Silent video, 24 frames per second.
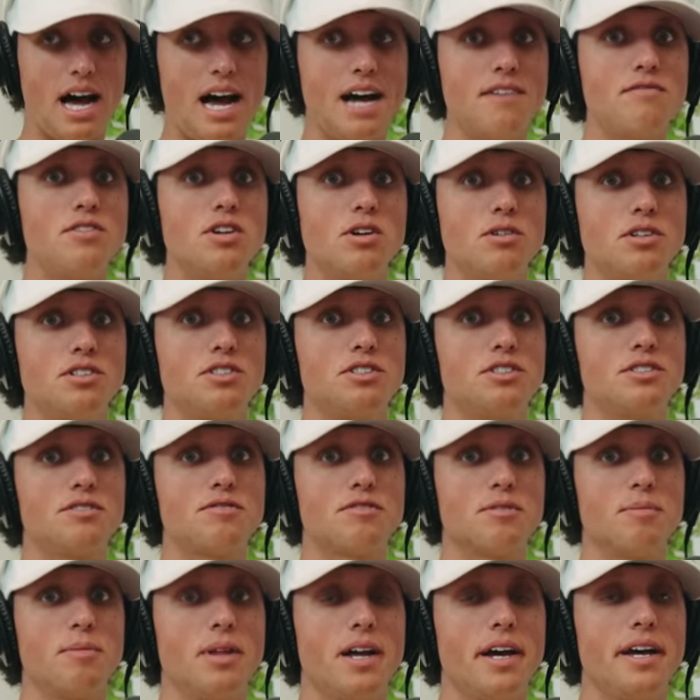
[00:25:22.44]
I've noticed just
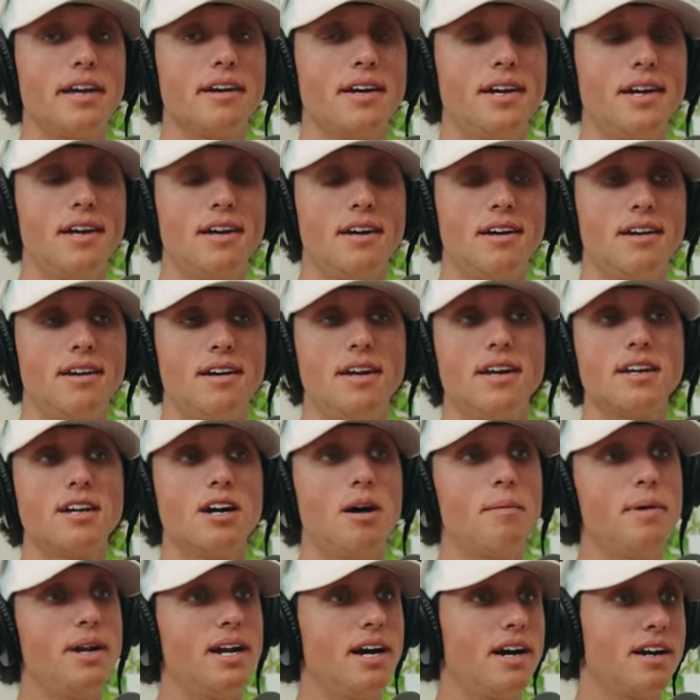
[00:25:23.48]
from like
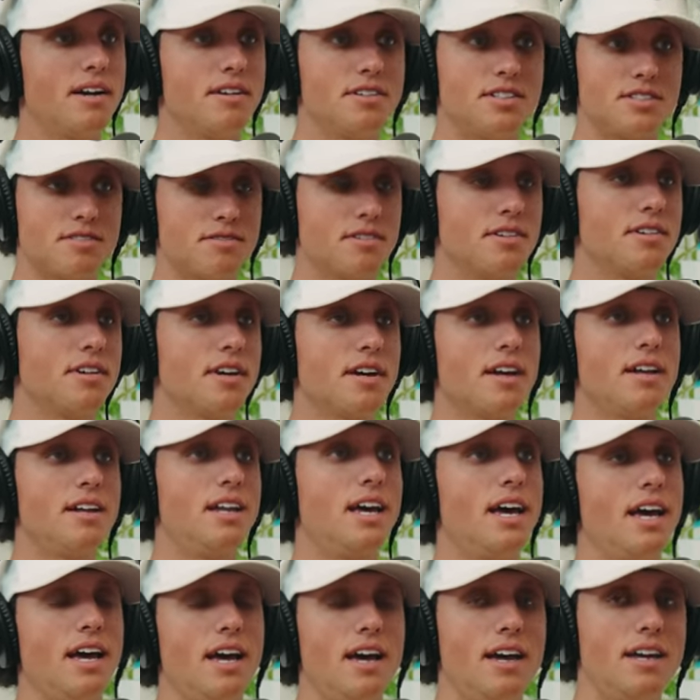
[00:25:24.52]
coming out here just for like a
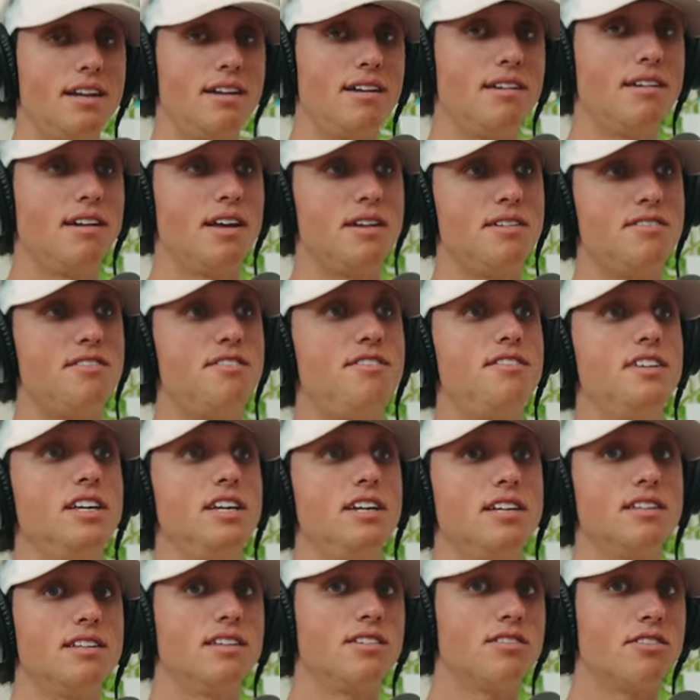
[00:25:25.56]
day and, and
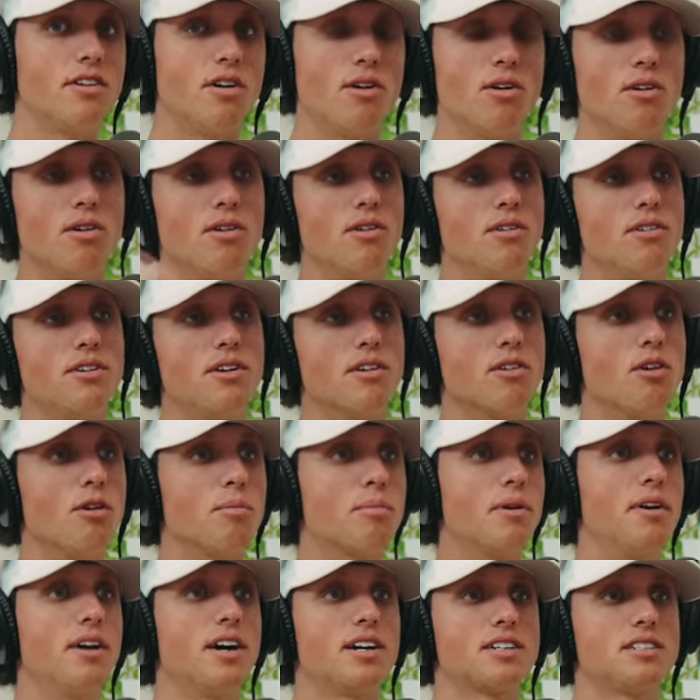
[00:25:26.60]
seeing this whole your whole
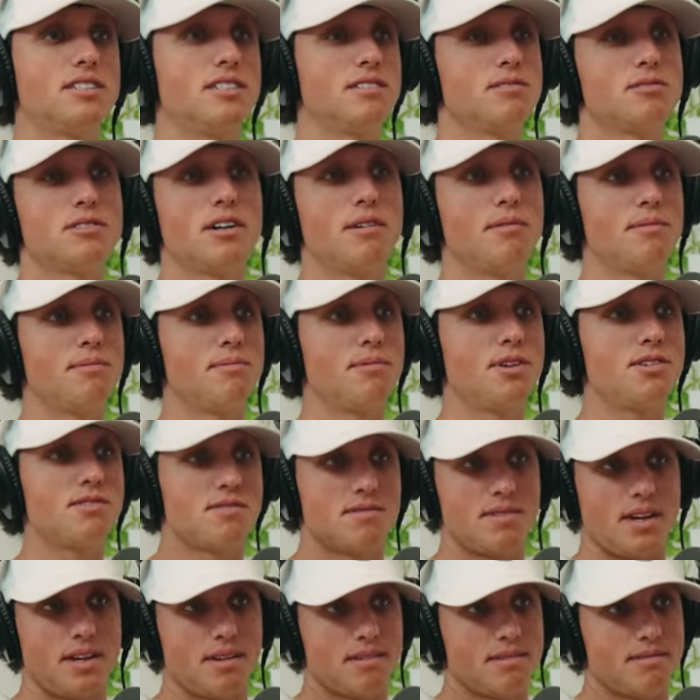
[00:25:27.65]
production which i this
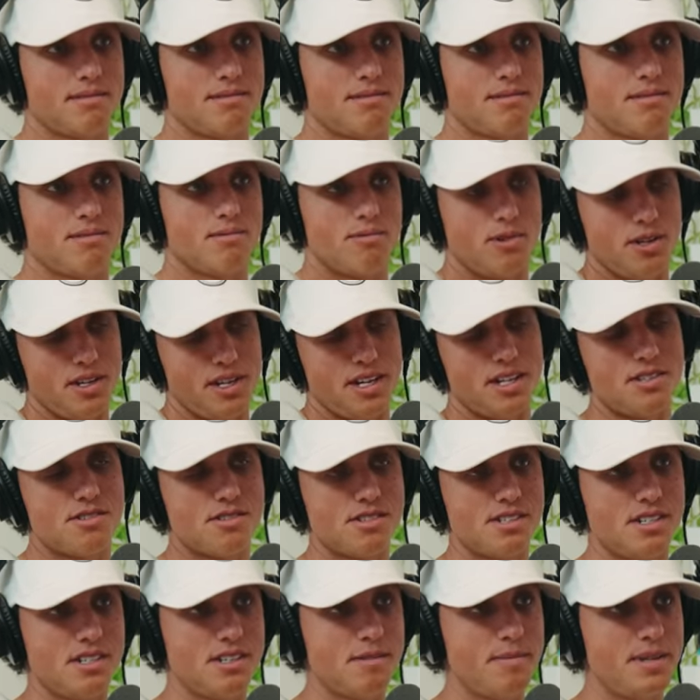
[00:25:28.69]
was like really
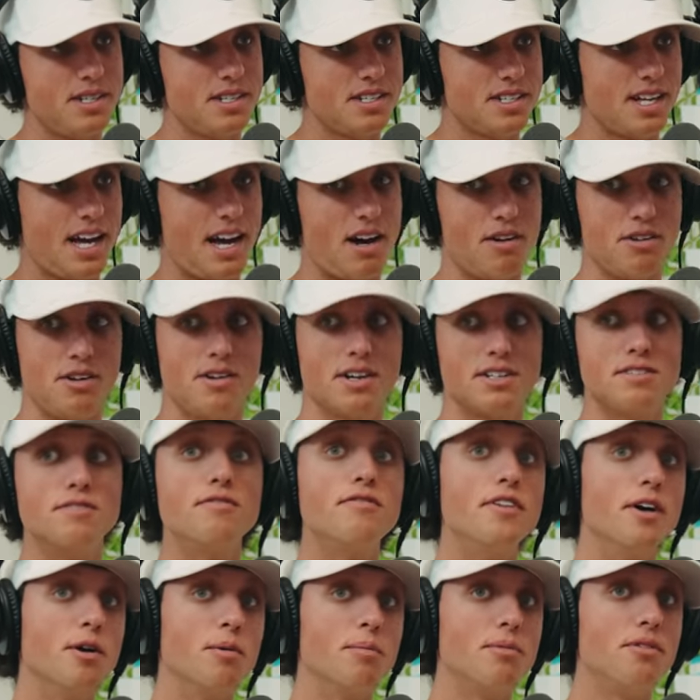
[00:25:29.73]
interesting to me just how you guys
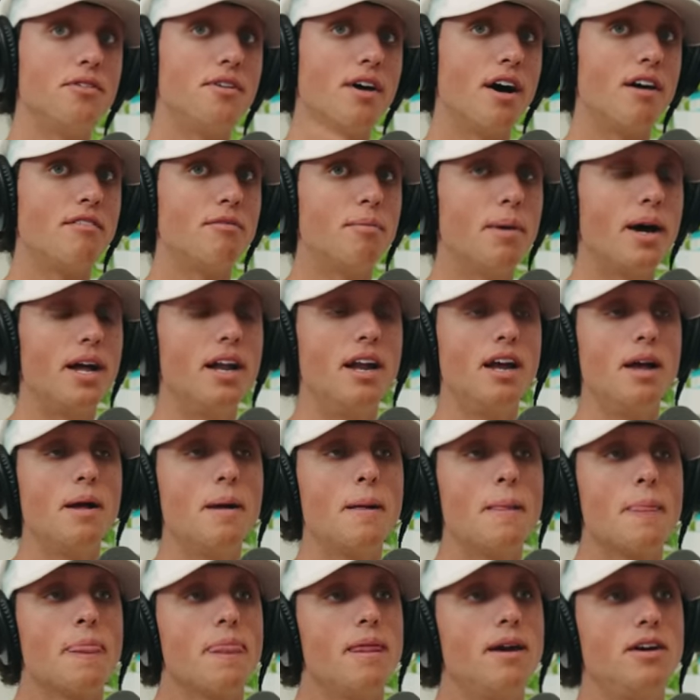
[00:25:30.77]
film stuff but
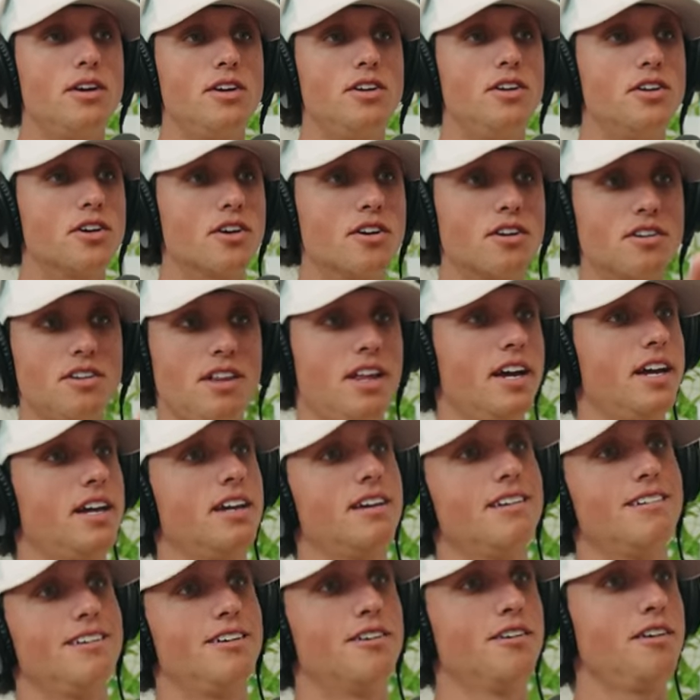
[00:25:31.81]
you're
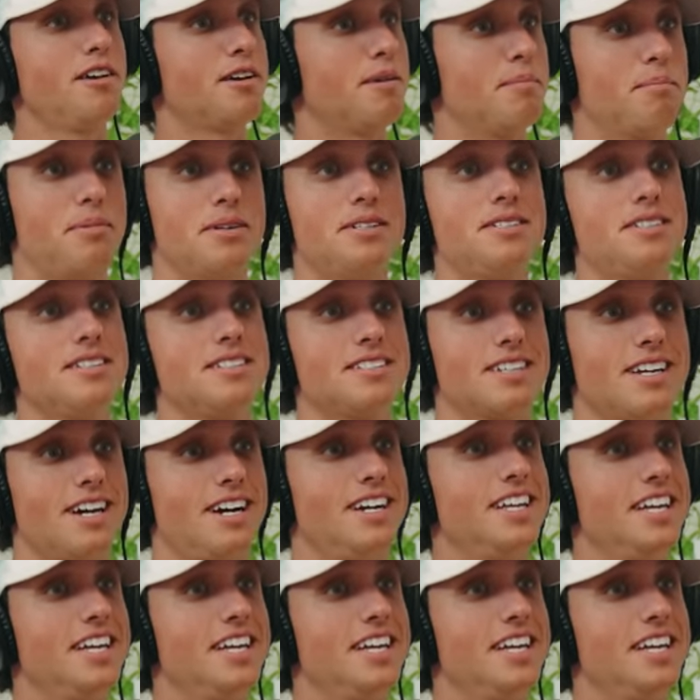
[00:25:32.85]
like you're like a business guy